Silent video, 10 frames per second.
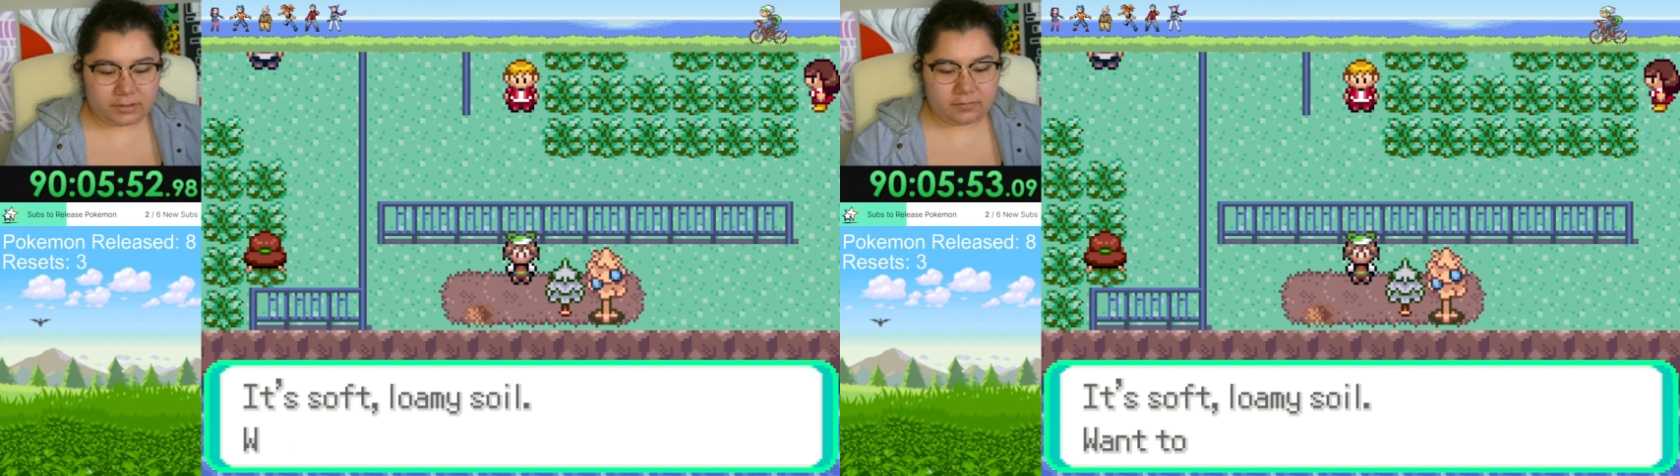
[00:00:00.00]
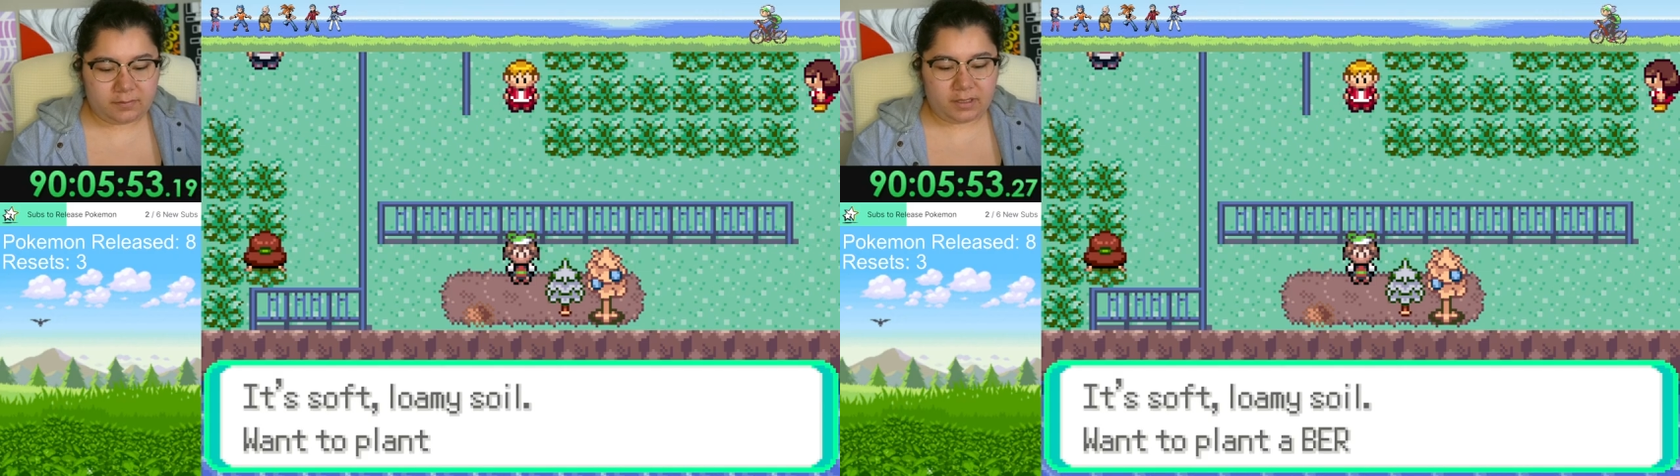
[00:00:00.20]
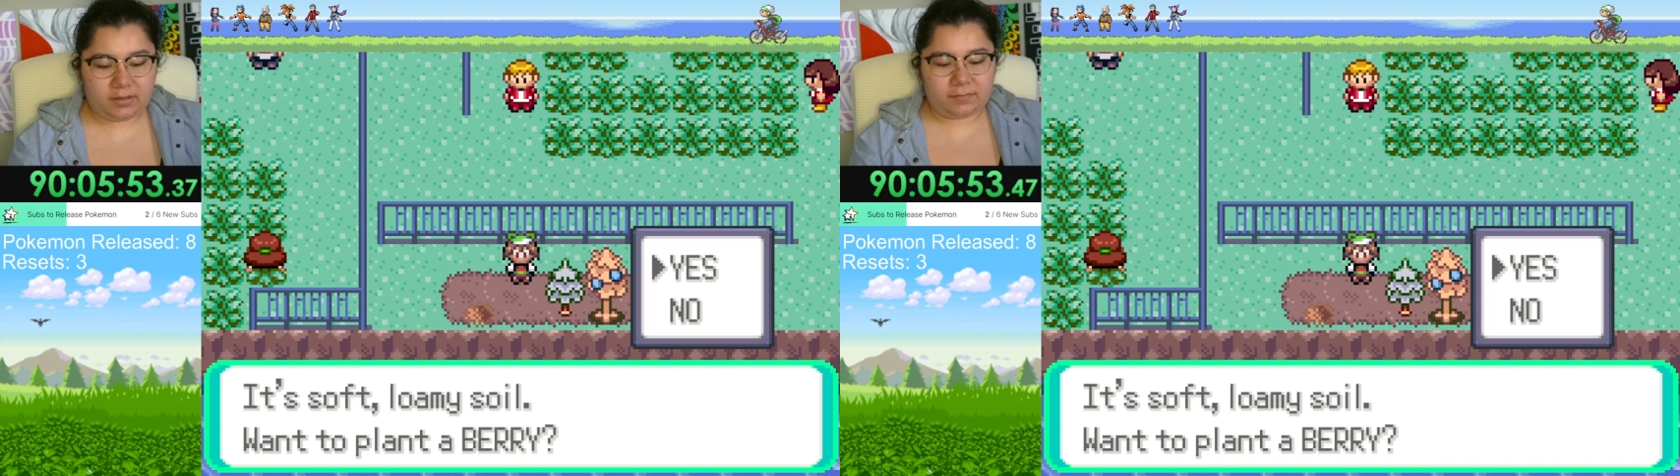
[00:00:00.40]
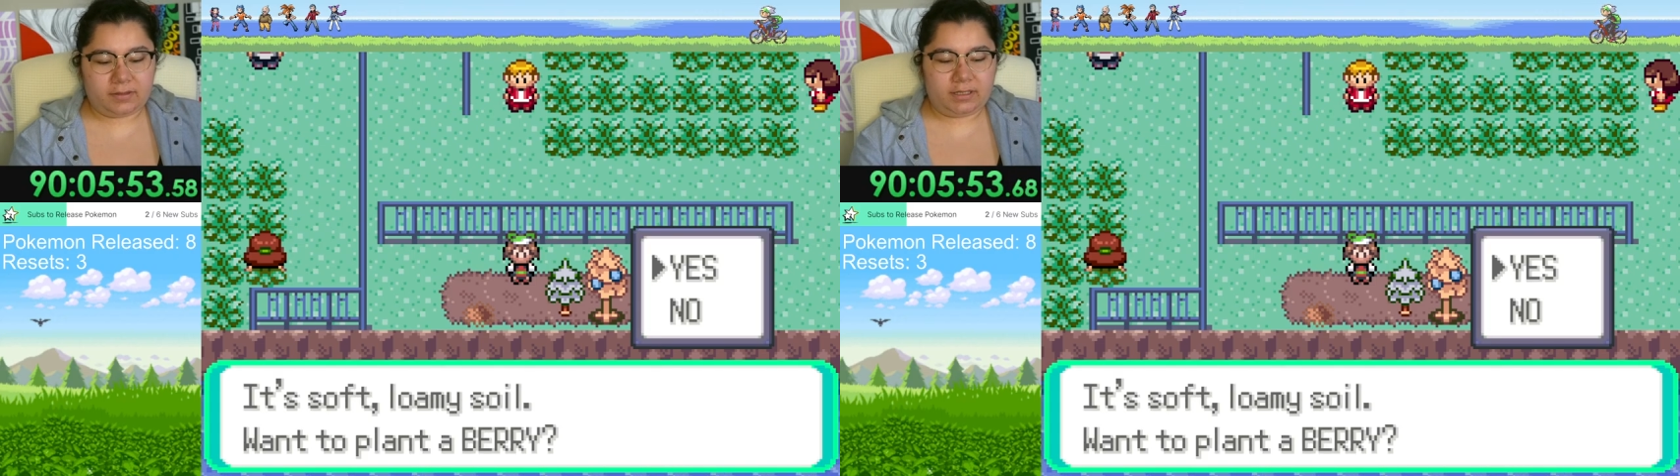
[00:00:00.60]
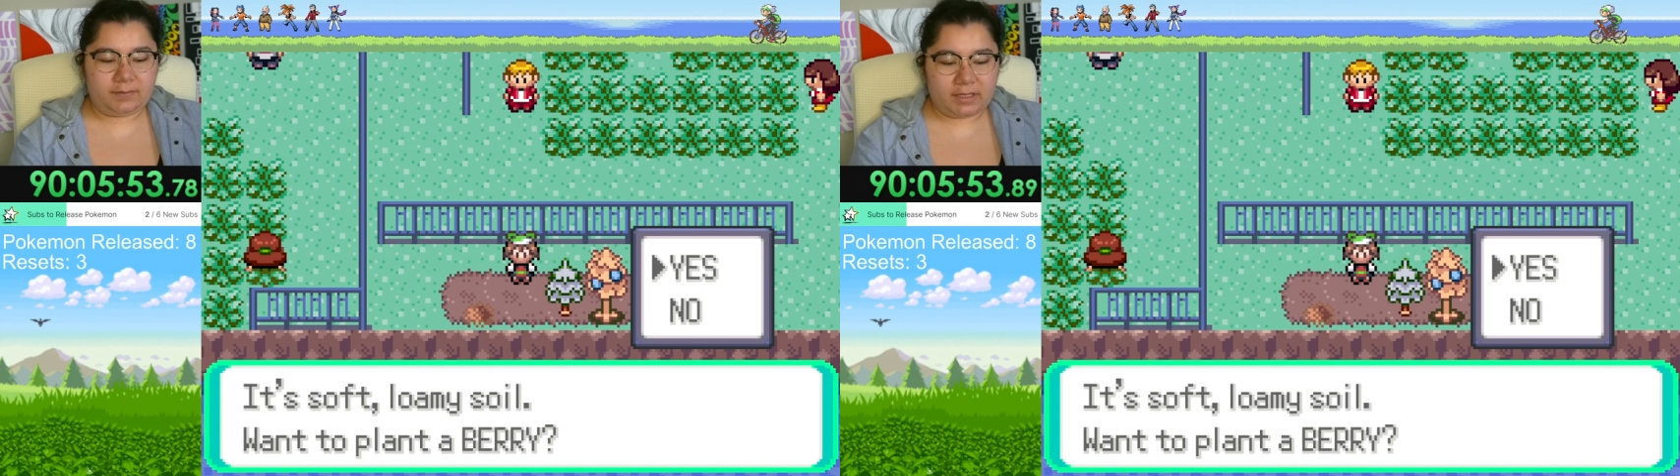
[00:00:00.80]
She would make it for
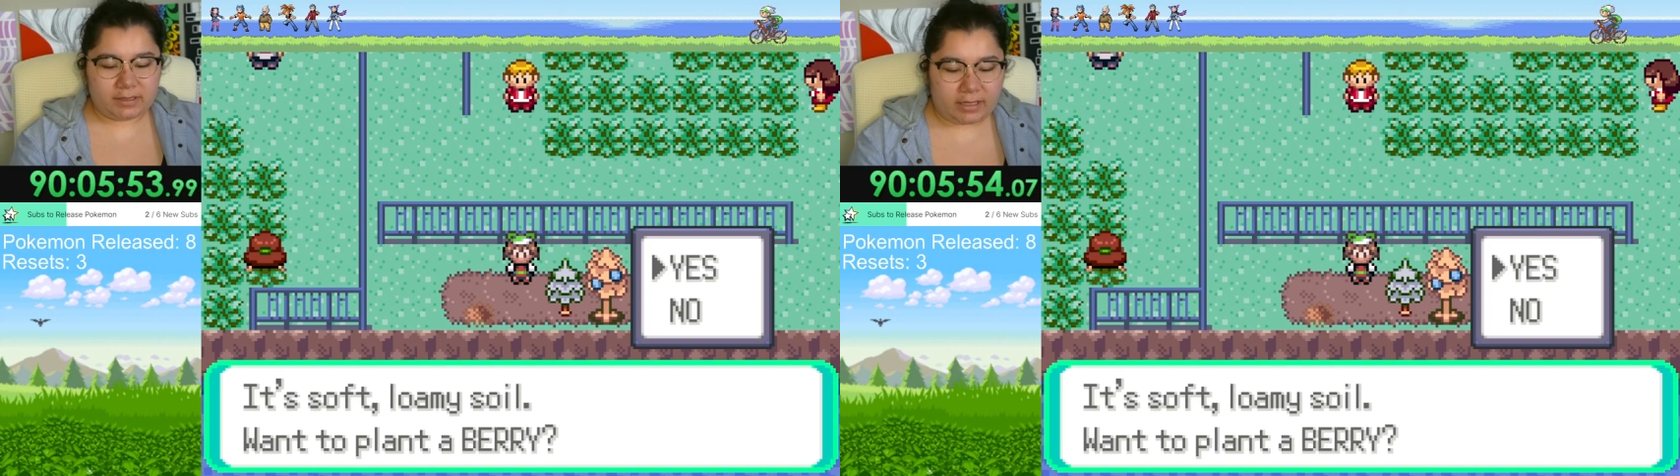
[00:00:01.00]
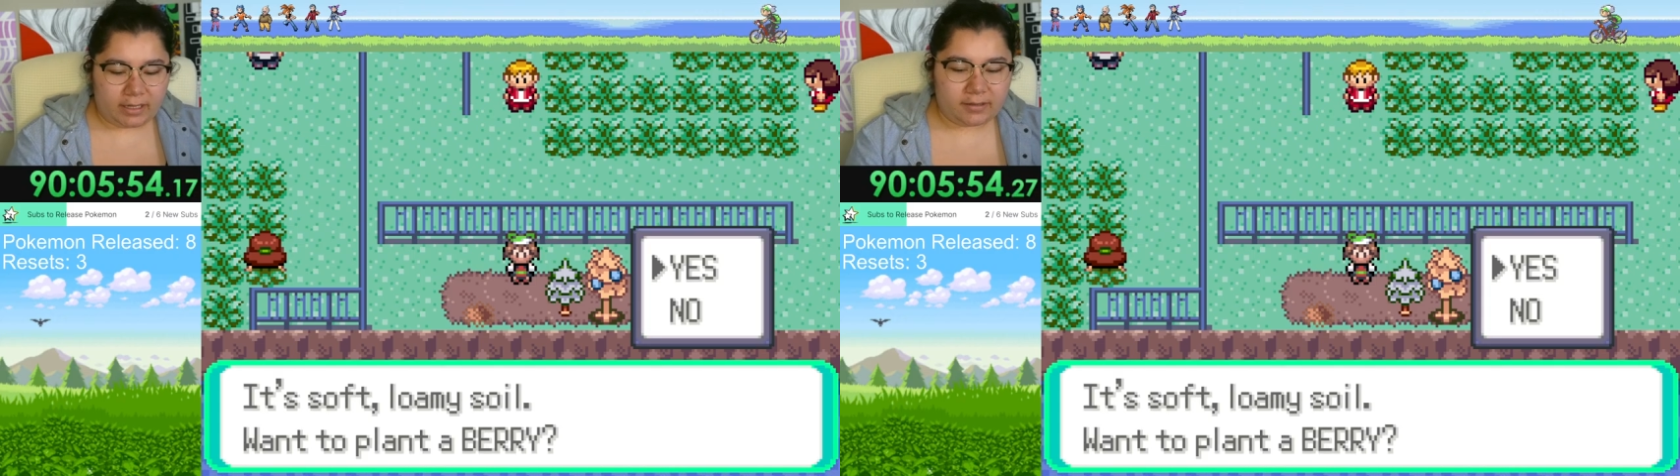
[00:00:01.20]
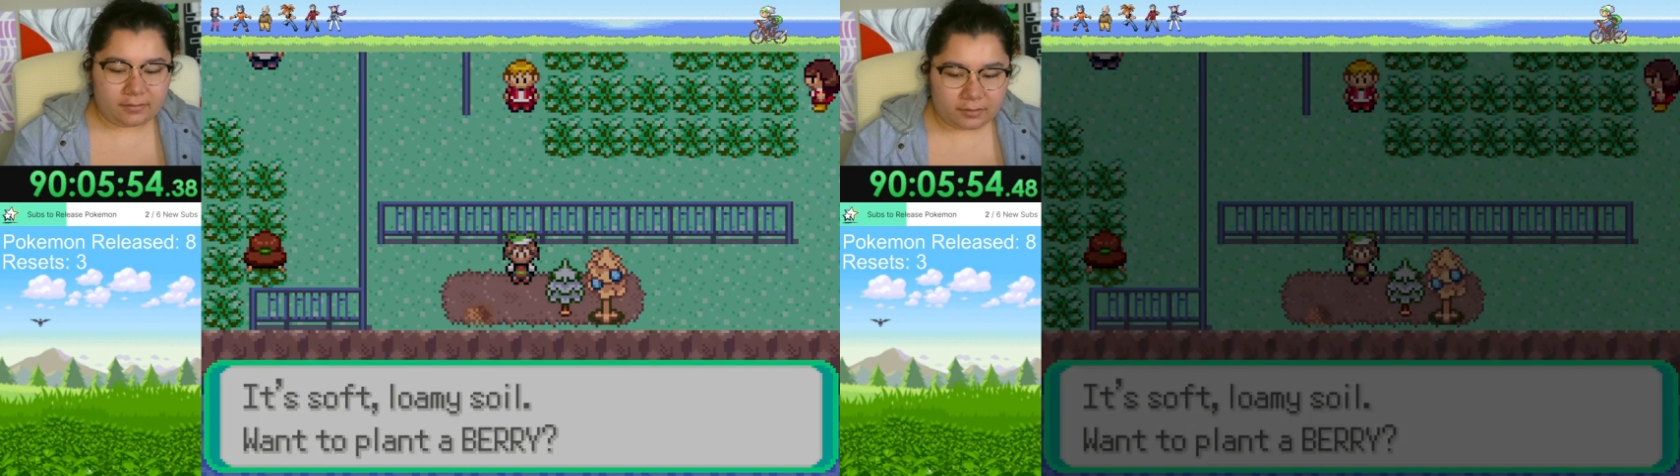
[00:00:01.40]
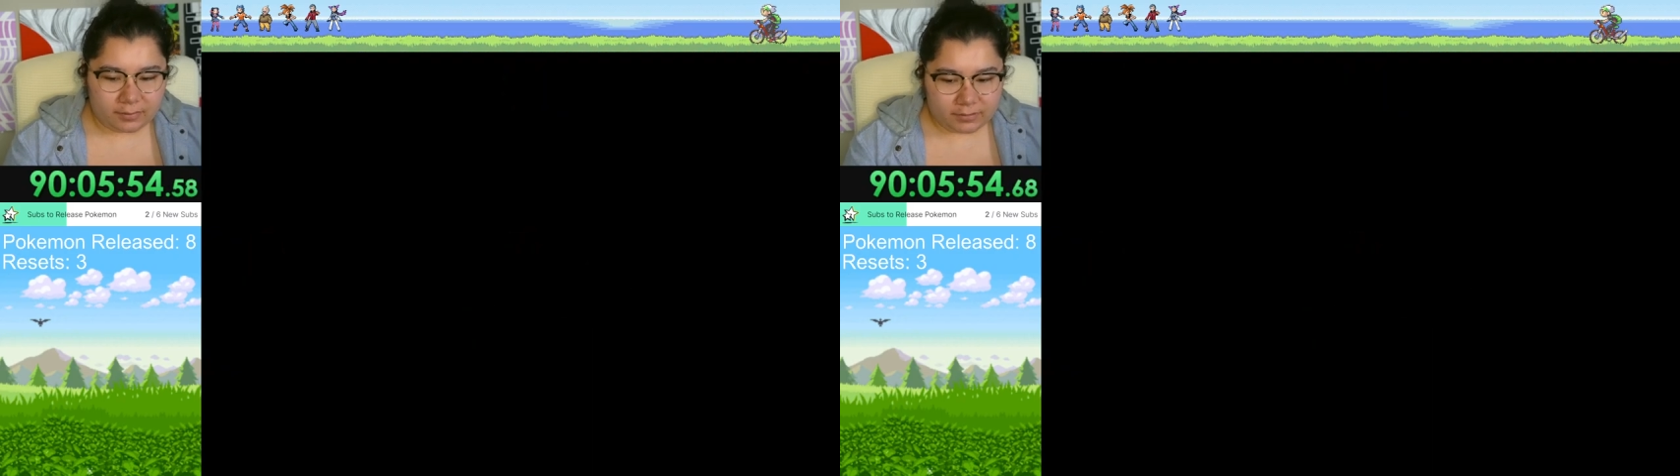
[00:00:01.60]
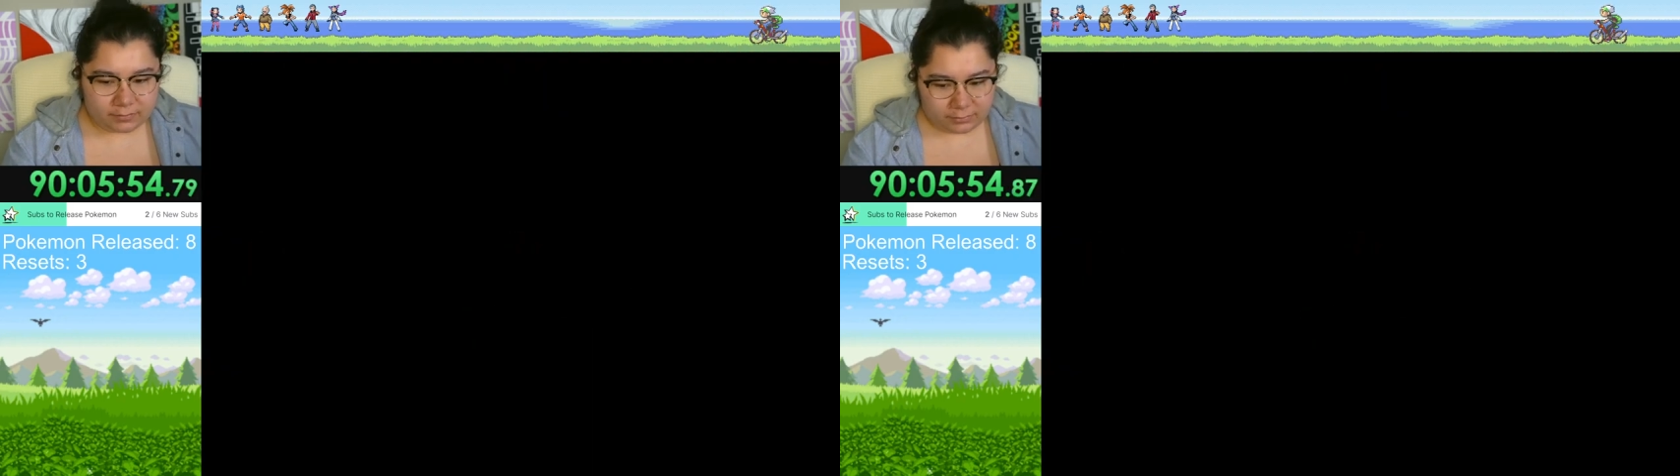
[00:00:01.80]
like my dad or
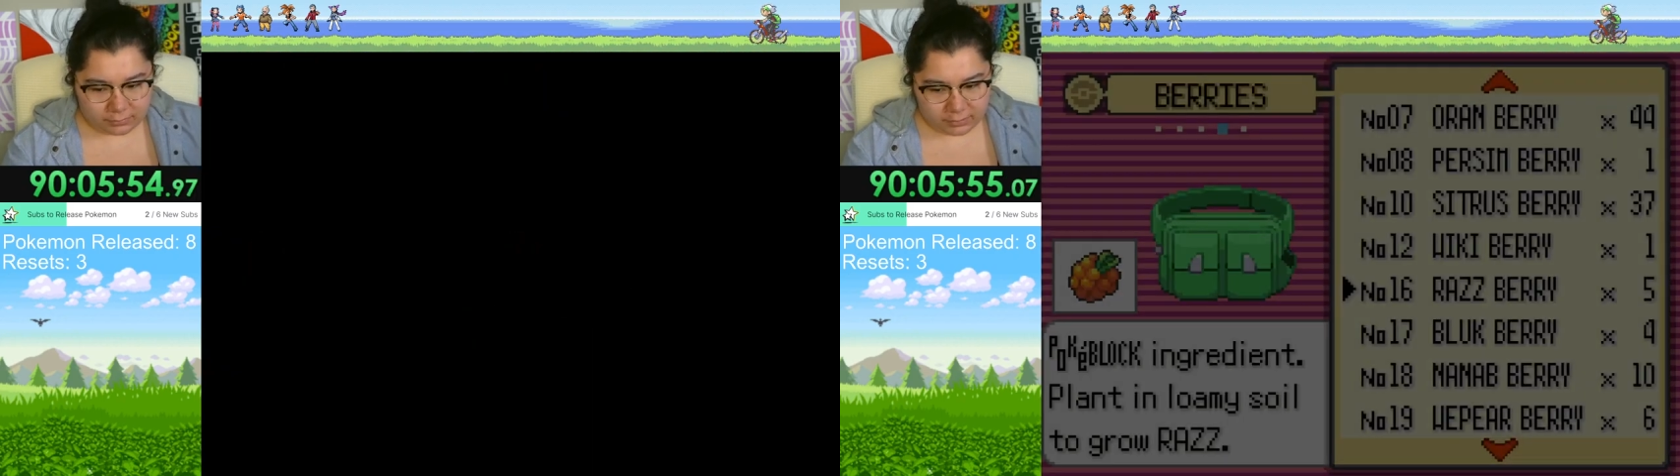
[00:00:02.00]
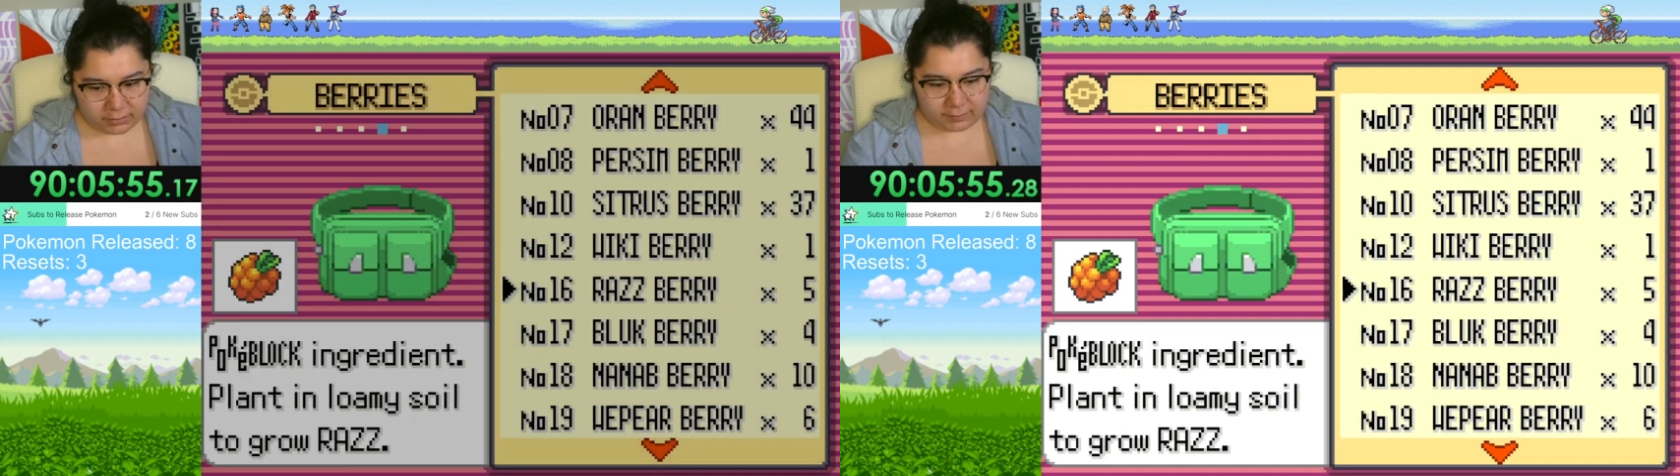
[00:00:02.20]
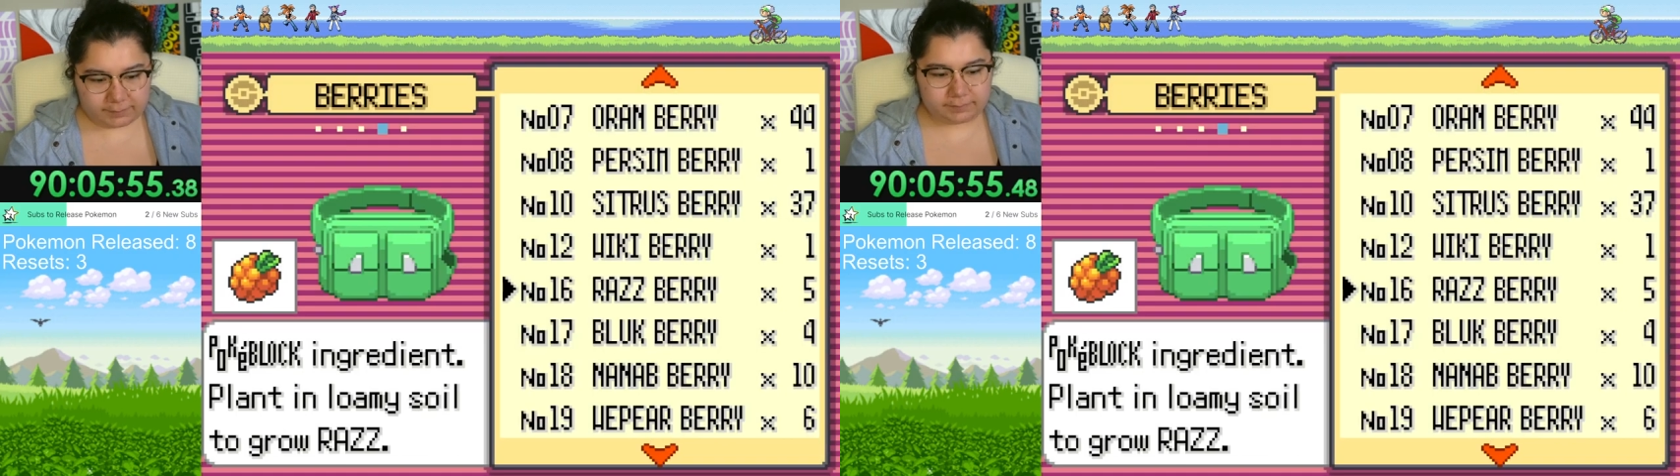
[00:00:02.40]
my sister and I.